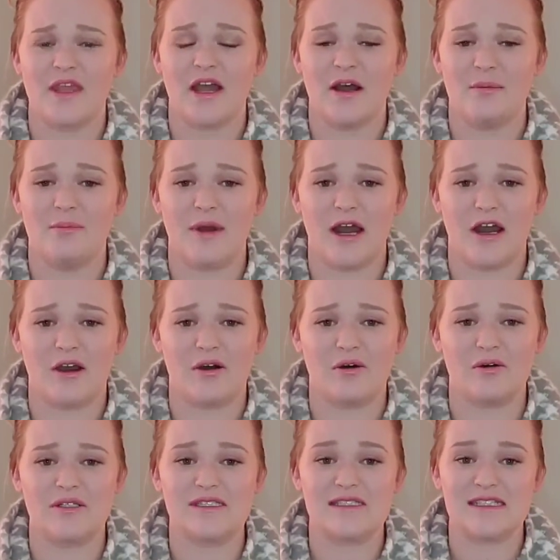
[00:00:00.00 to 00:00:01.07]

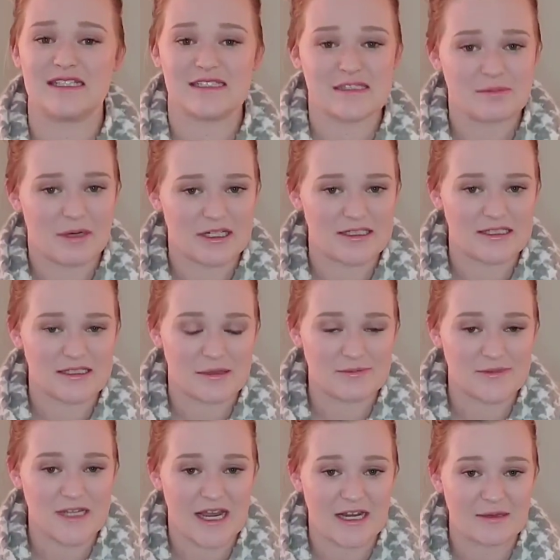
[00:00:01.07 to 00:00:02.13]
about 6 months
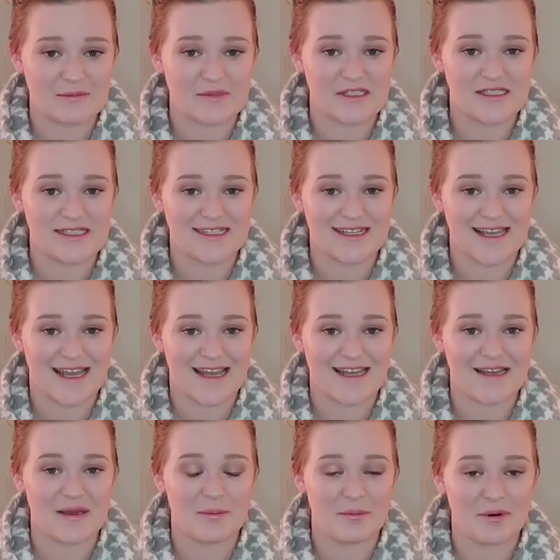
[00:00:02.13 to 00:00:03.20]
sometimes to get
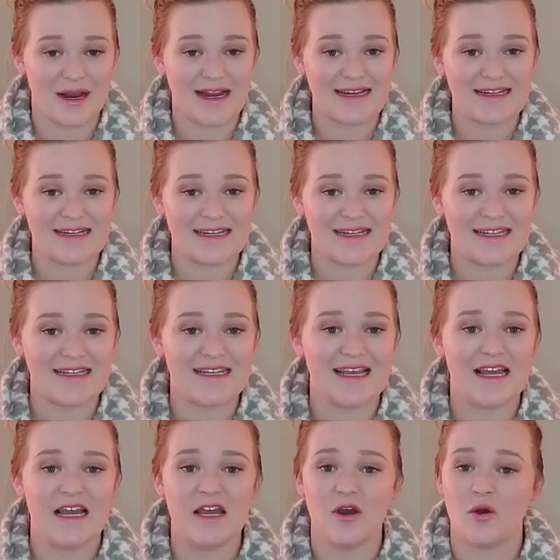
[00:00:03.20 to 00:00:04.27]
pregnant,
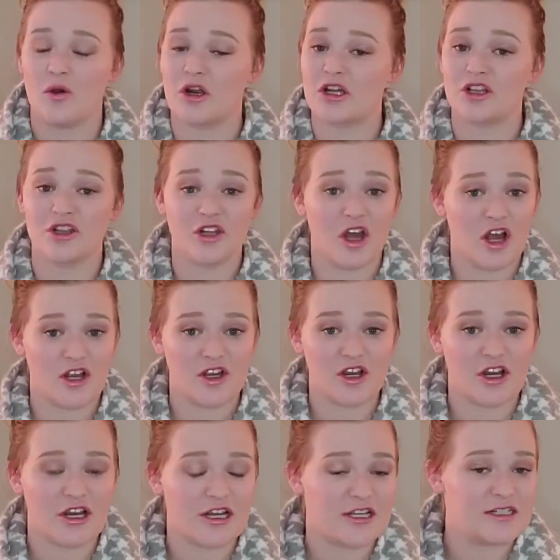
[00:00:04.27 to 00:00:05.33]
or
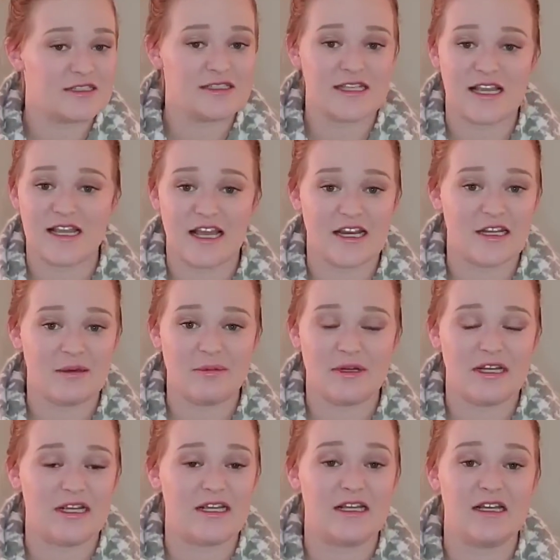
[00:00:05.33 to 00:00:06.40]
longer. It can take
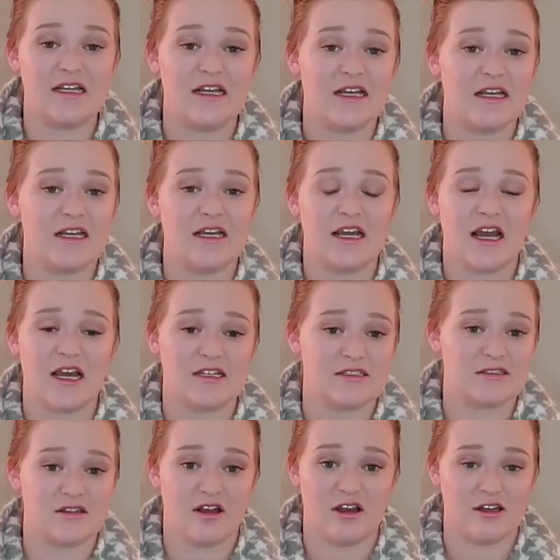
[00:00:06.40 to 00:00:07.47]
anybody as
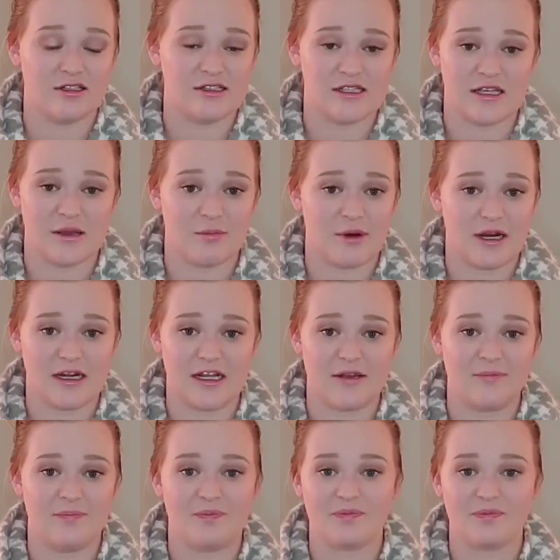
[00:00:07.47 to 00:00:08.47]
long to get pregnant.